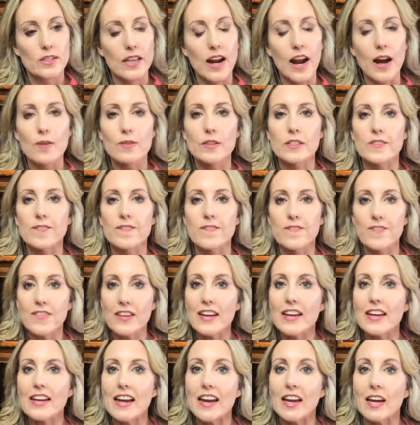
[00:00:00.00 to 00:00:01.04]
that I was
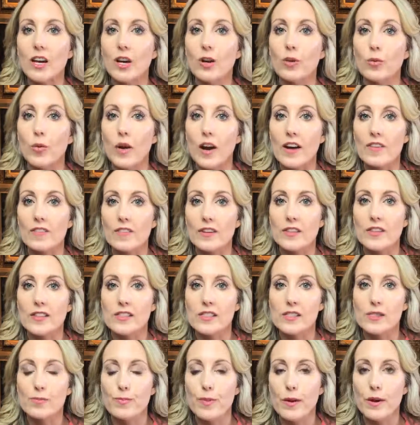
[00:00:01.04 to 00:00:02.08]
feeding whatever
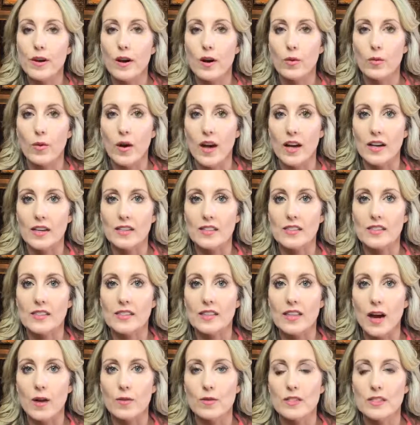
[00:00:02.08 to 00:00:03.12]
this spirit was
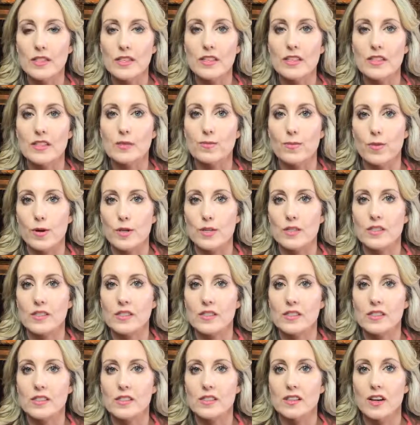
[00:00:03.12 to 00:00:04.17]
that was in this
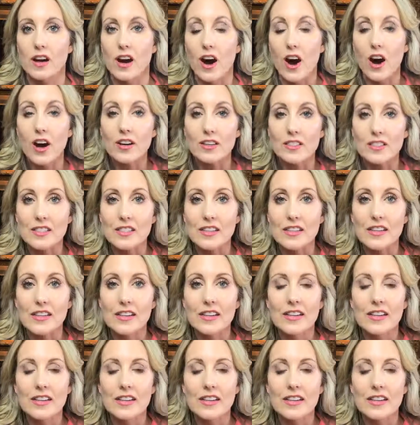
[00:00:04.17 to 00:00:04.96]
person's heart